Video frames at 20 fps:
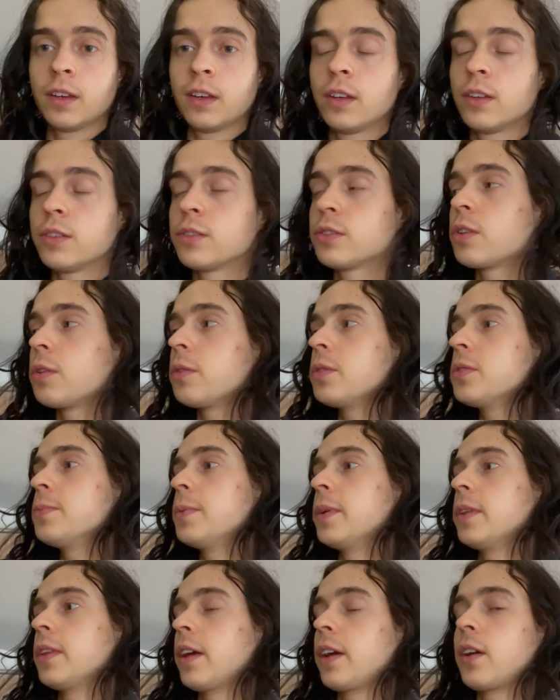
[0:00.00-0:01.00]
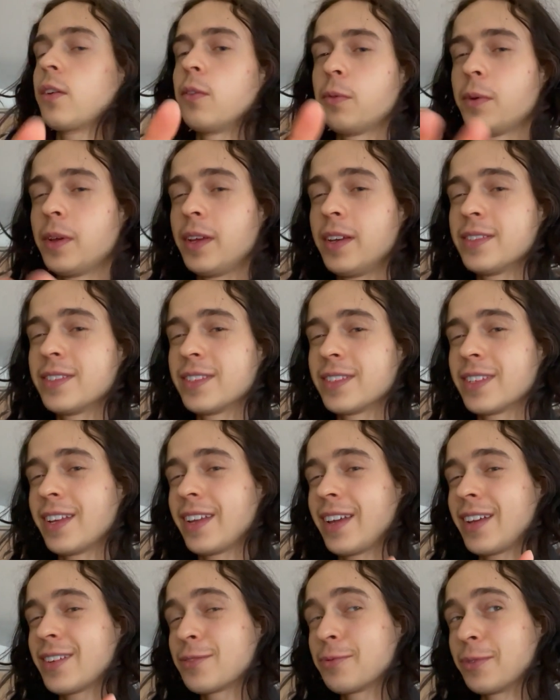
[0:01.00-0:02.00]
So it's been like a week since I
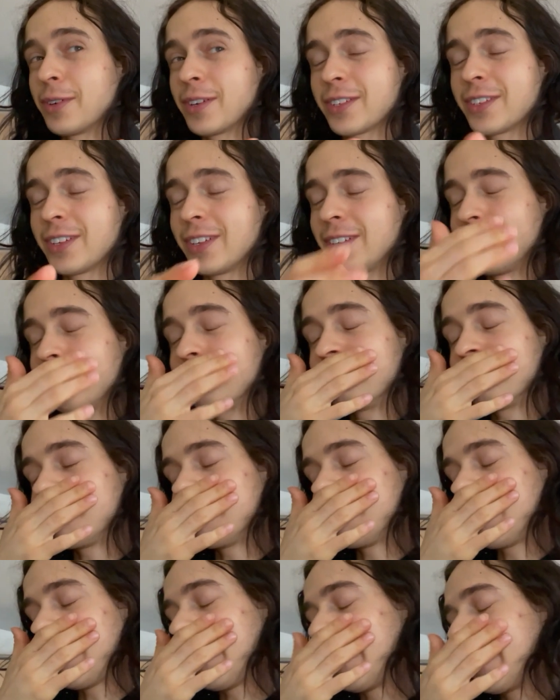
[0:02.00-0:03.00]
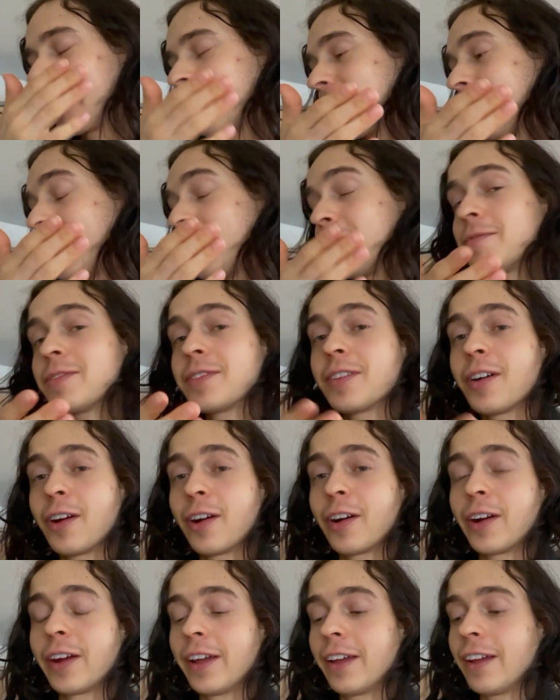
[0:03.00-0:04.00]
last worked on Anakin. I'm
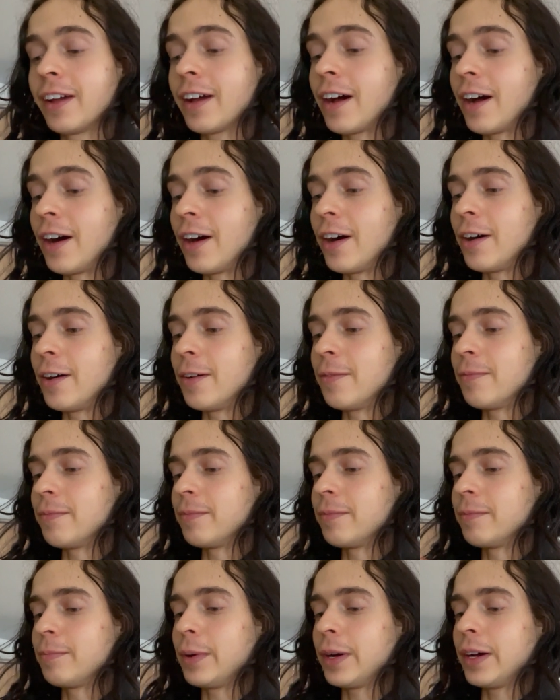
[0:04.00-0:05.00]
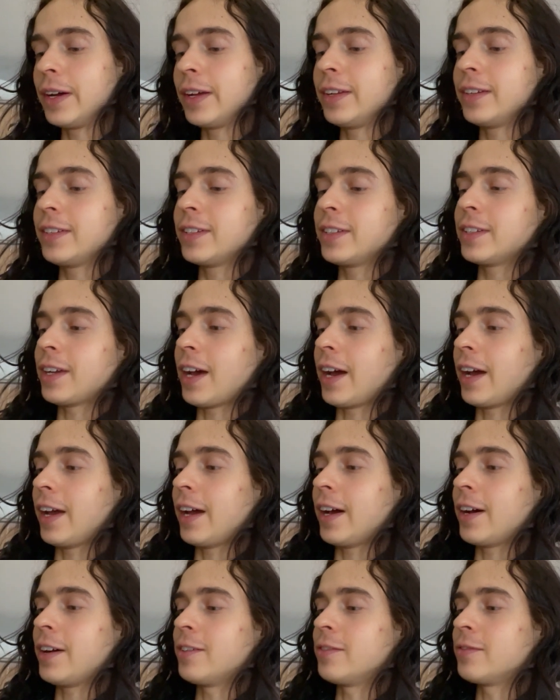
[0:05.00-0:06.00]
sorry. But I
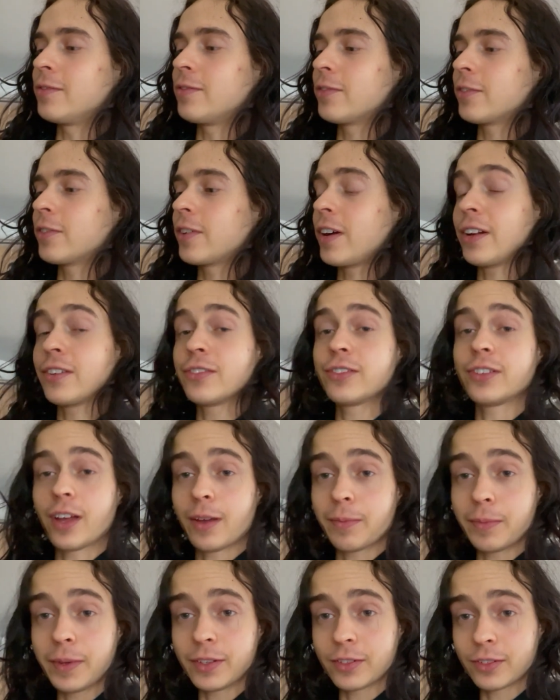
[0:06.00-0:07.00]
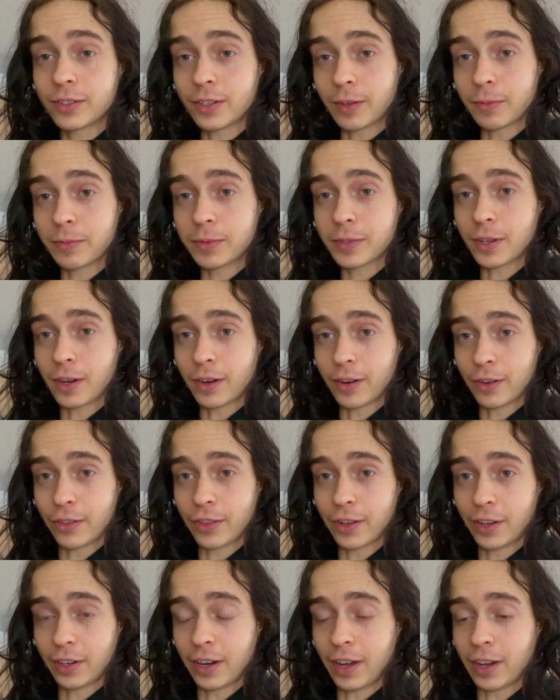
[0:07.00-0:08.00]
have Crown Championships are a
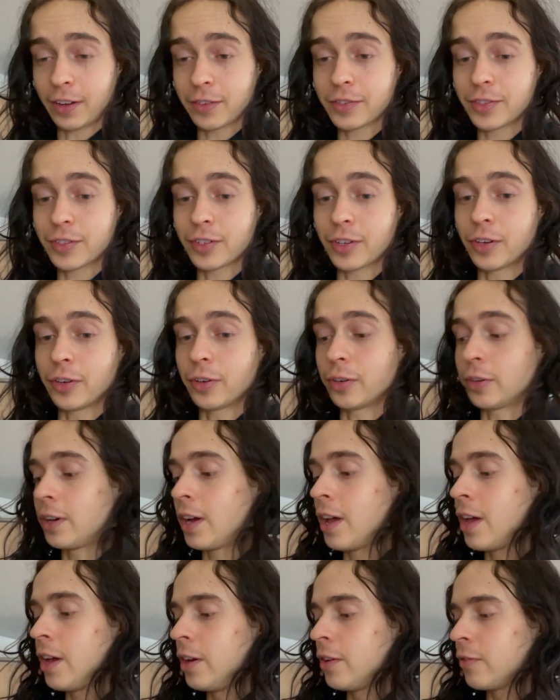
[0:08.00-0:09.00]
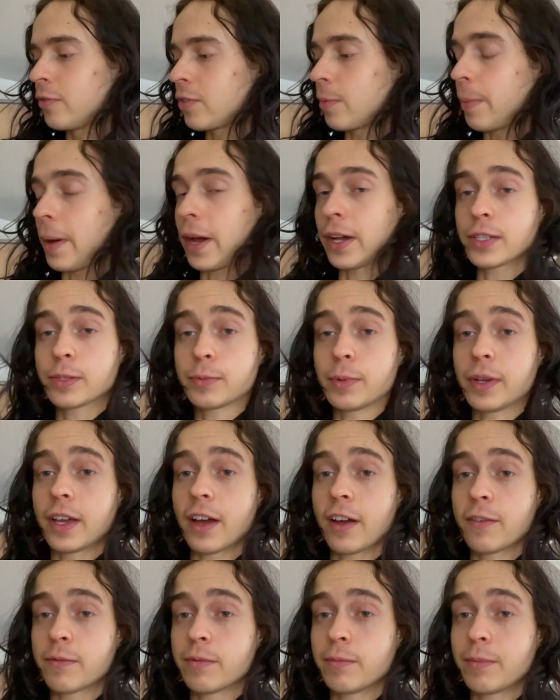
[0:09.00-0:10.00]
thing now, so for the past week
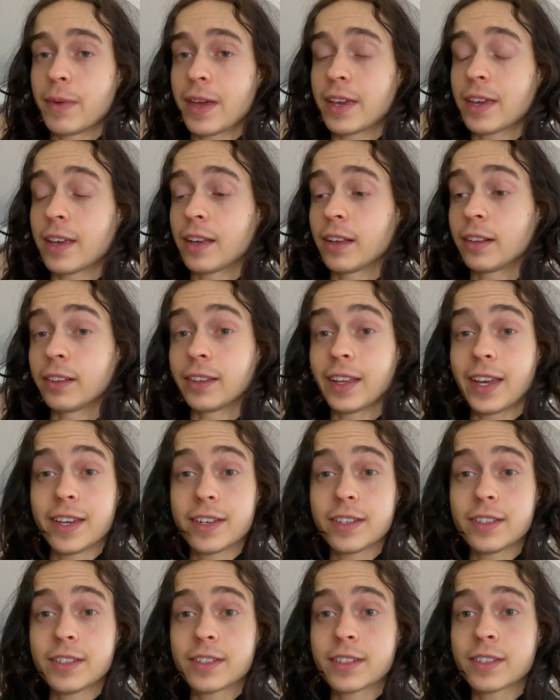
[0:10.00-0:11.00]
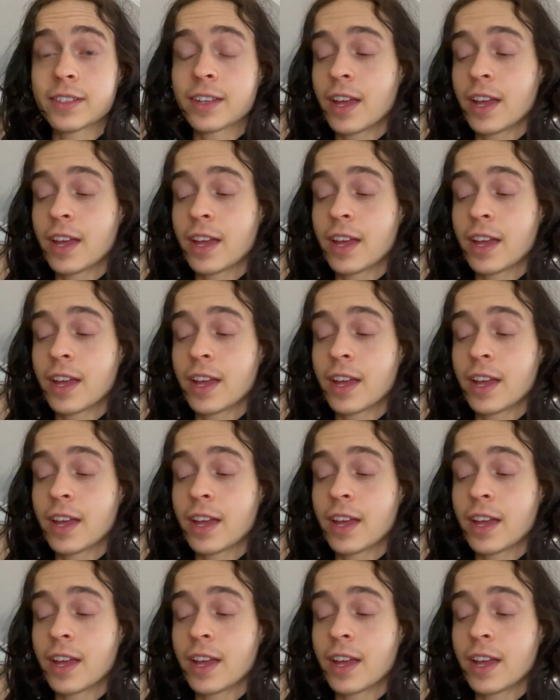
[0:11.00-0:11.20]
I've been making lace.